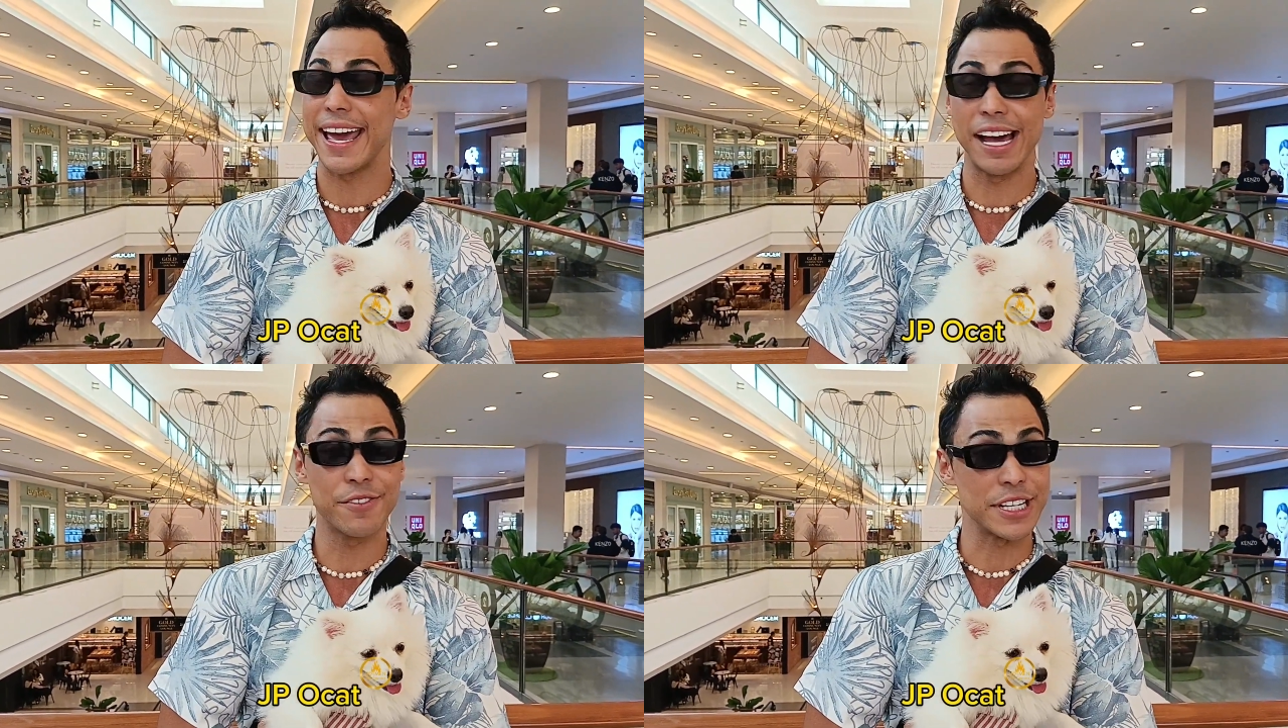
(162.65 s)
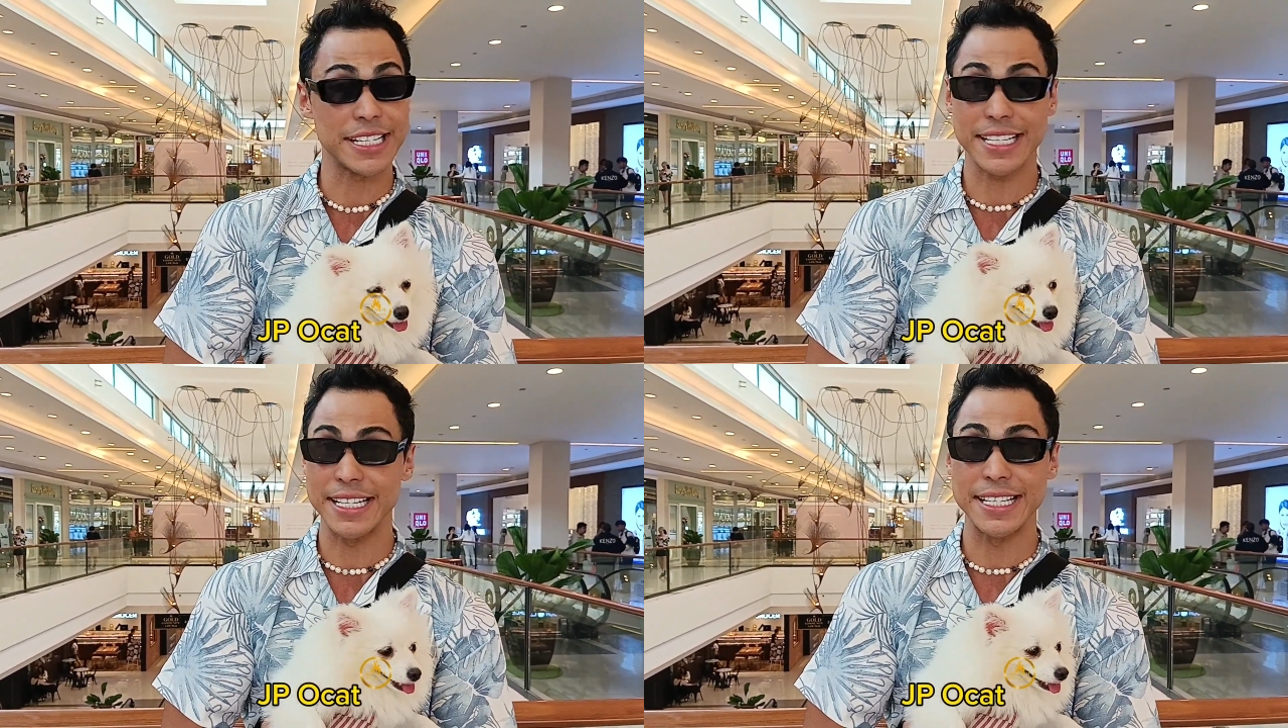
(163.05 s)
ever
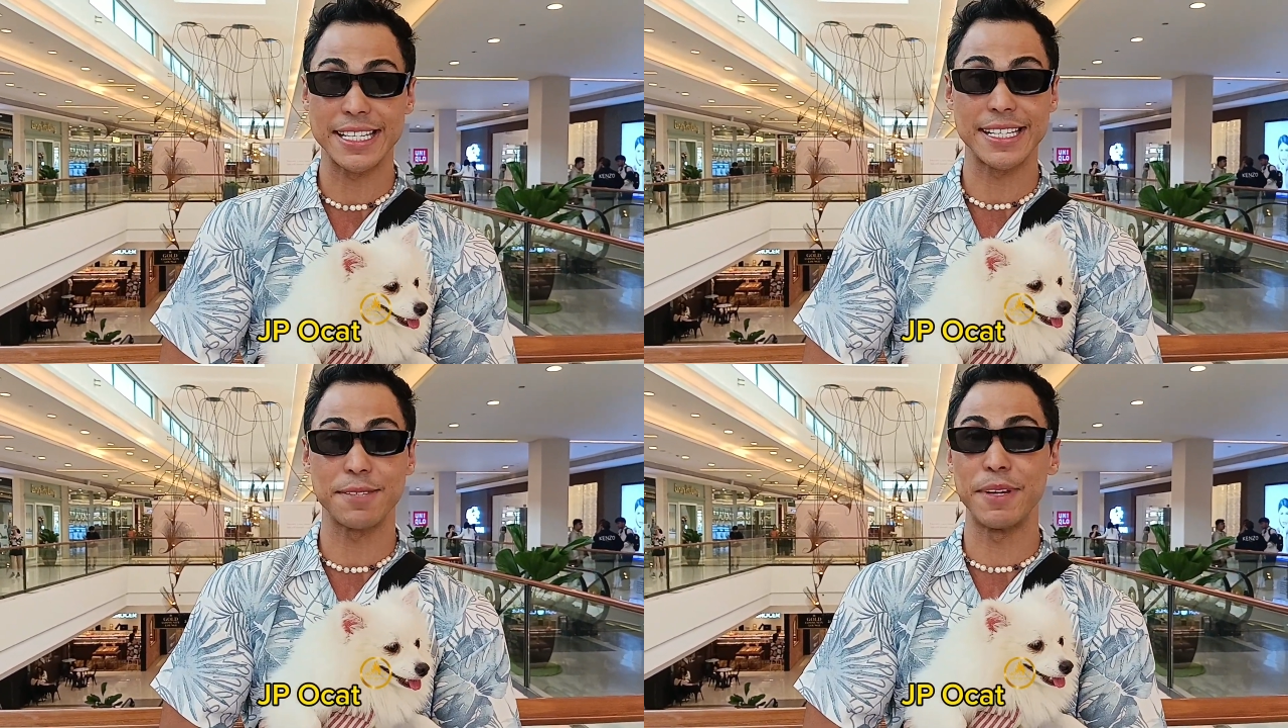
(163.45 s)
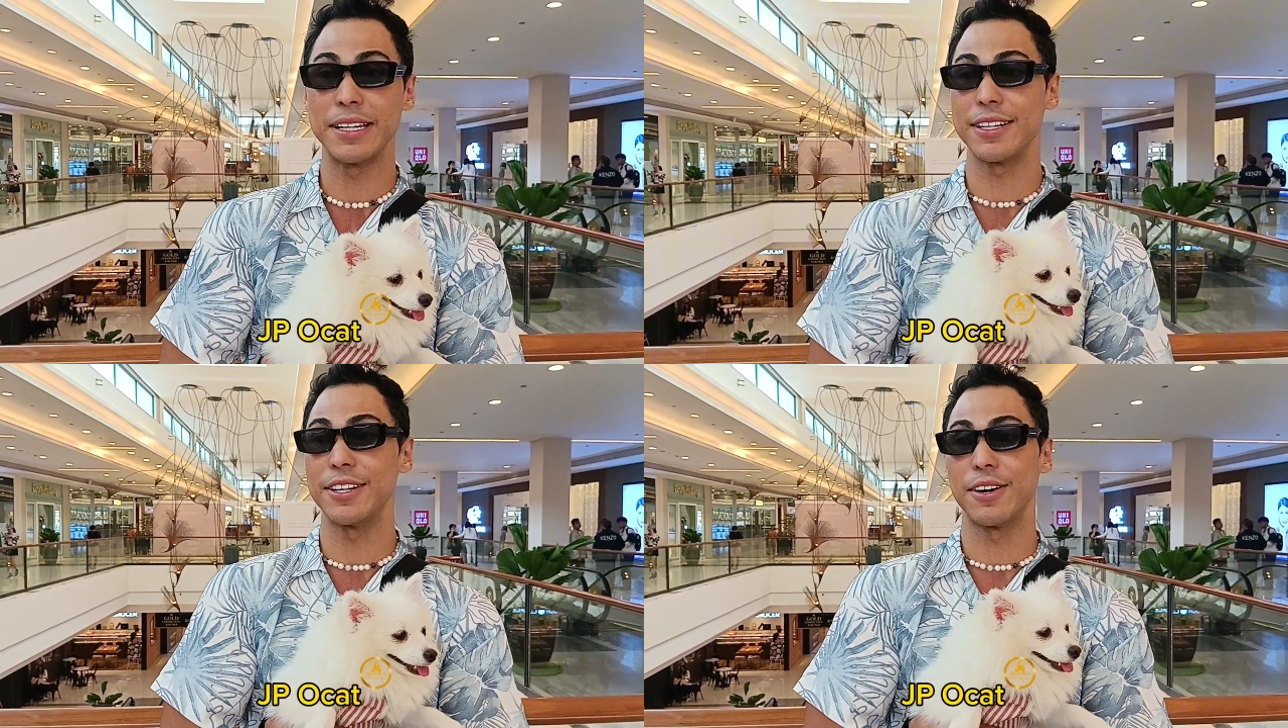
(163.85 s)
since has
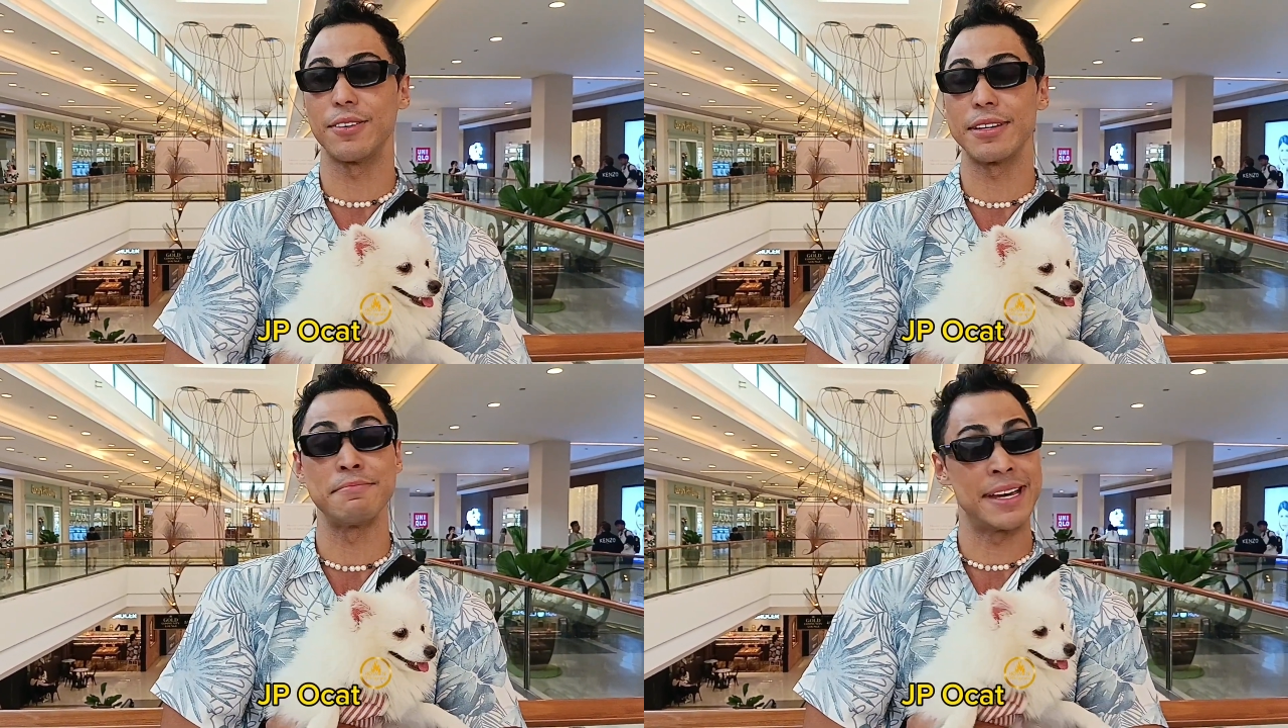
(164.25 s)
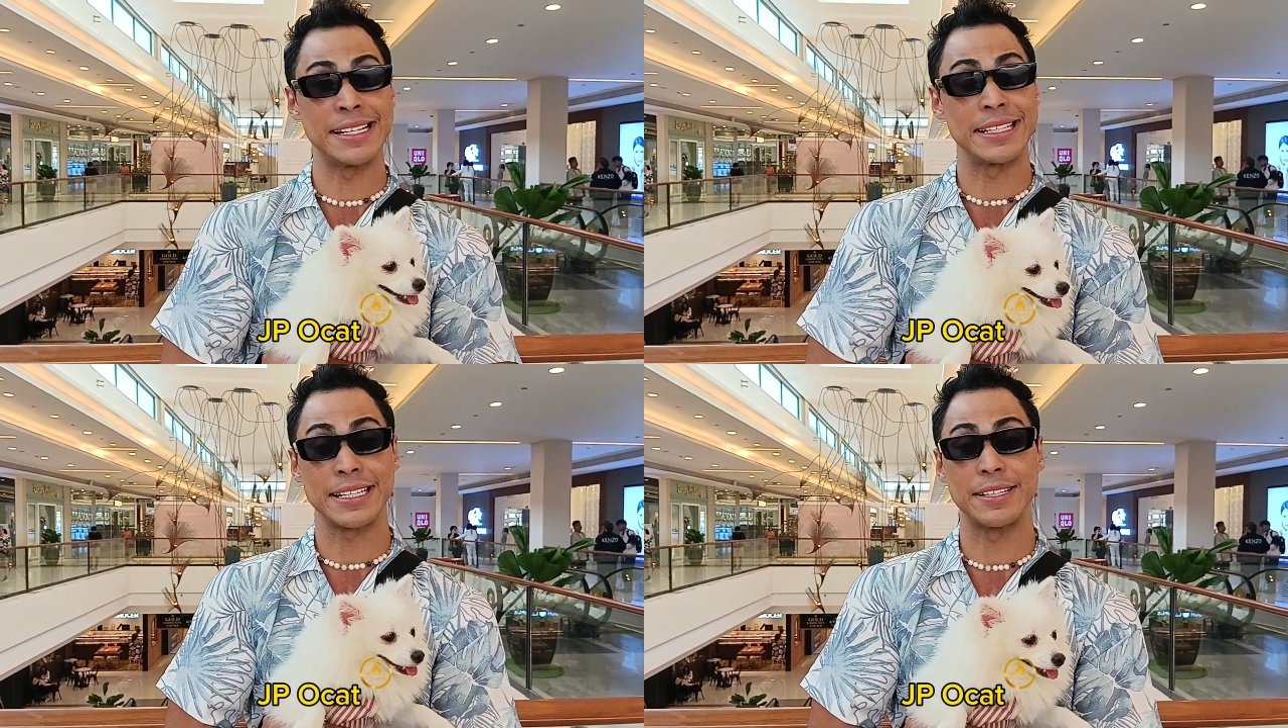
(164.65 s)
been, you know,
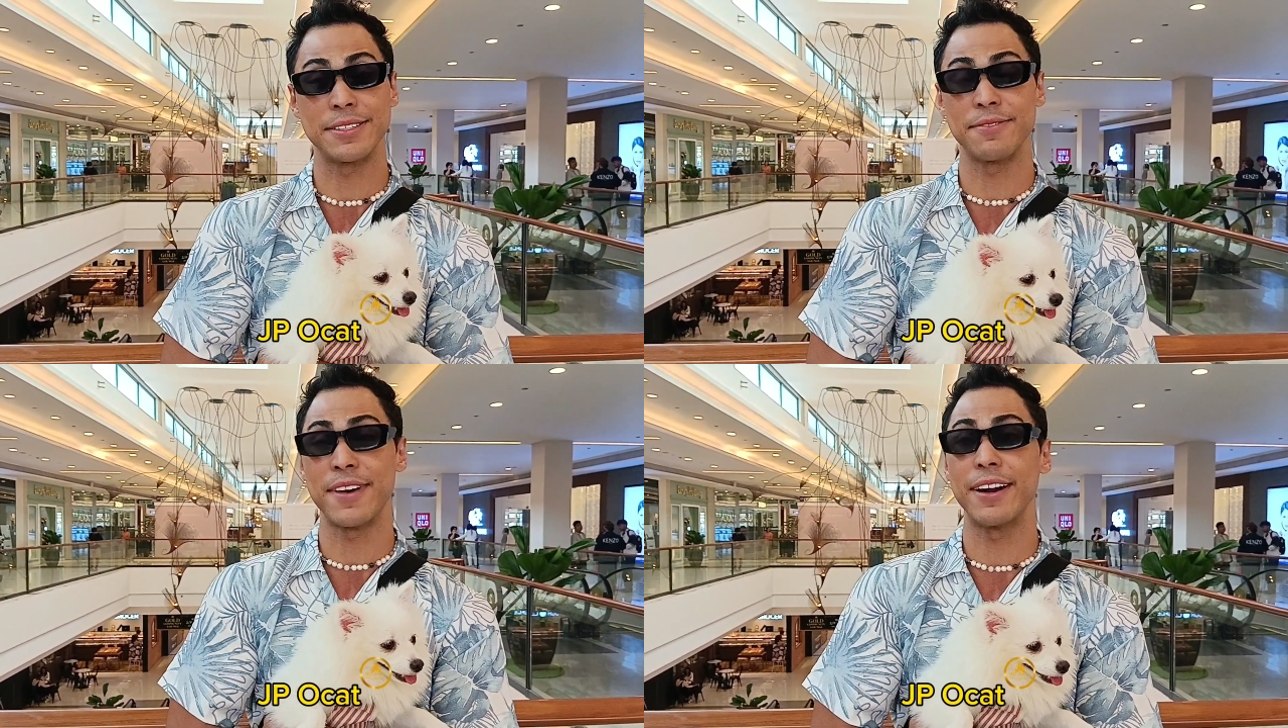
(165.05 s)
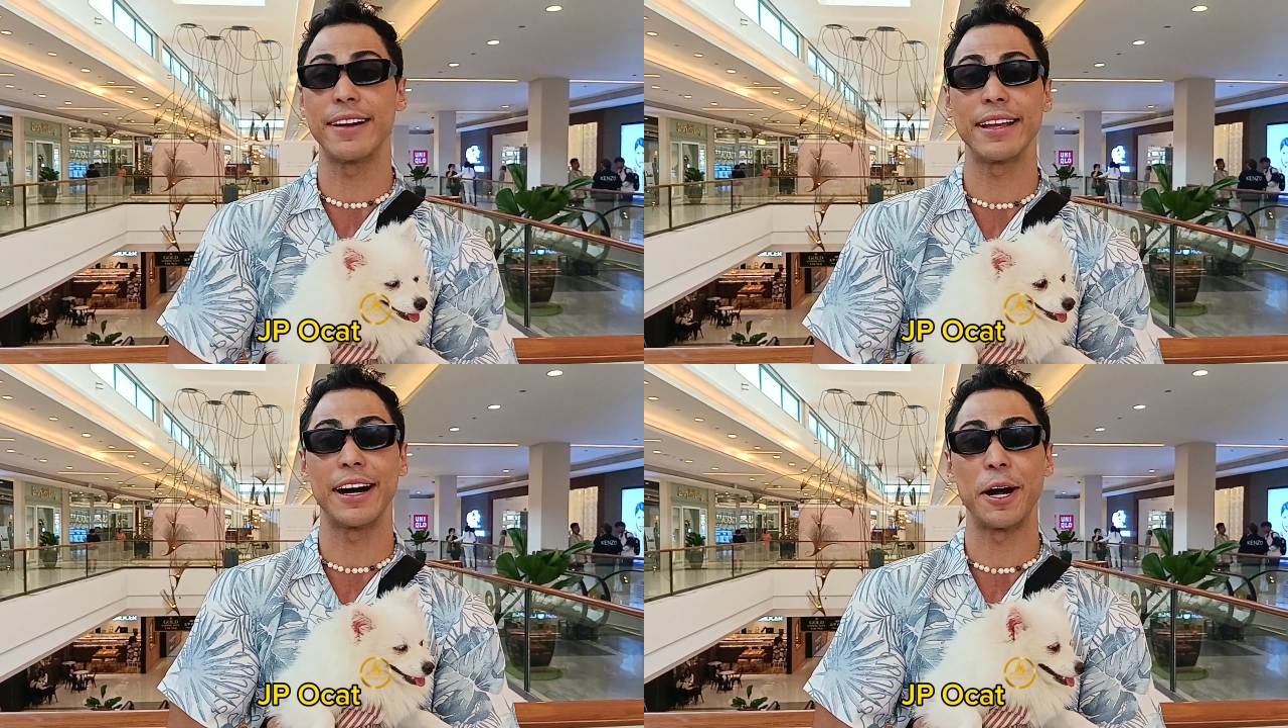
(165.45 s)
immense and it's
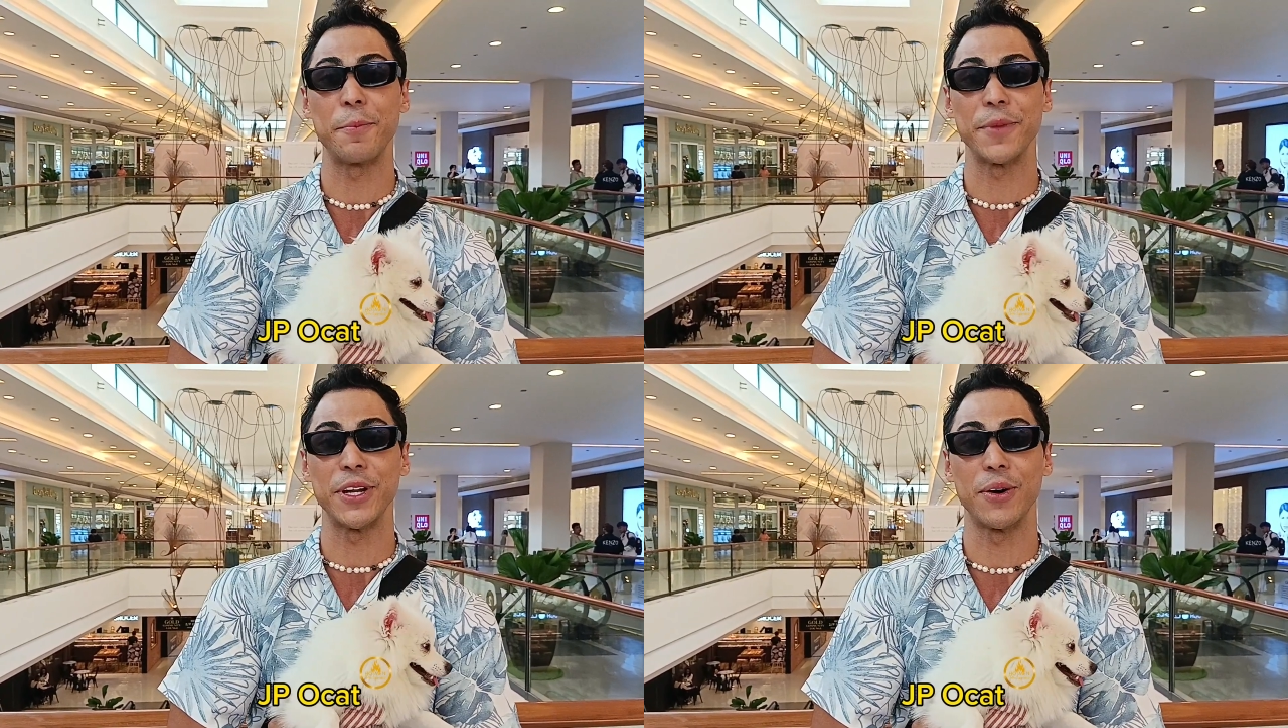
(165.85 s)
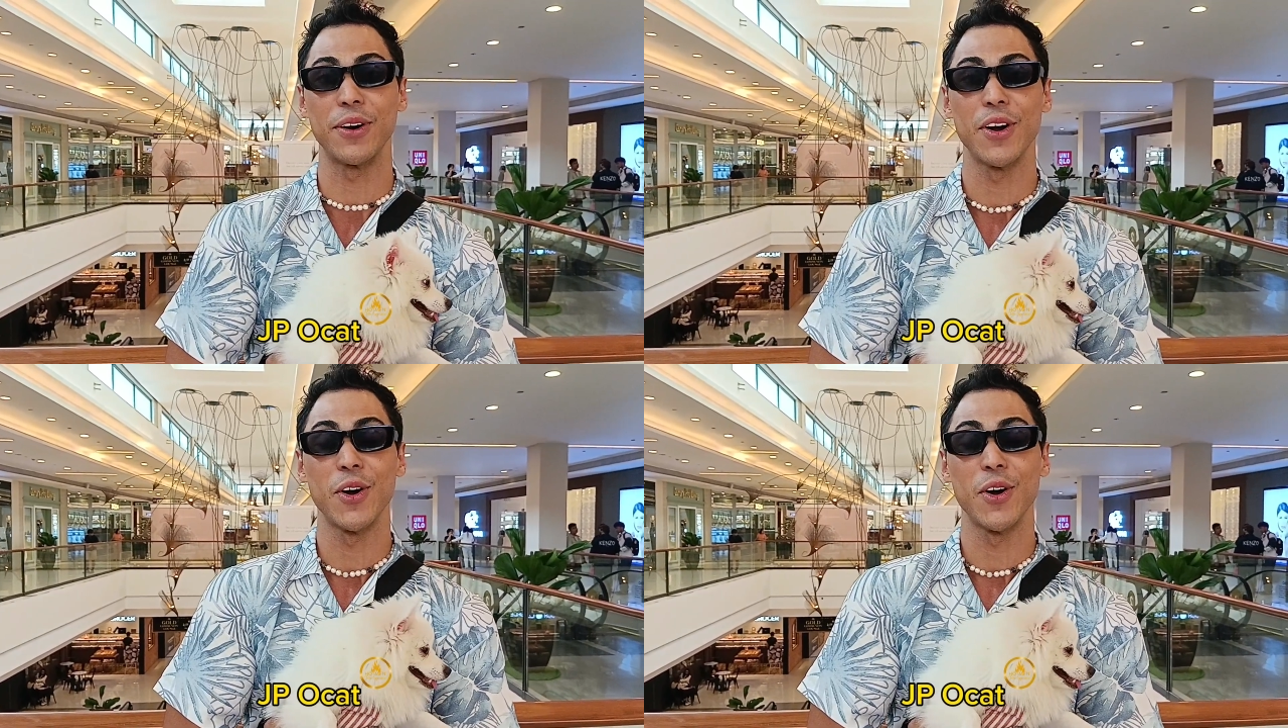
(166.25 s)
very, um, you know,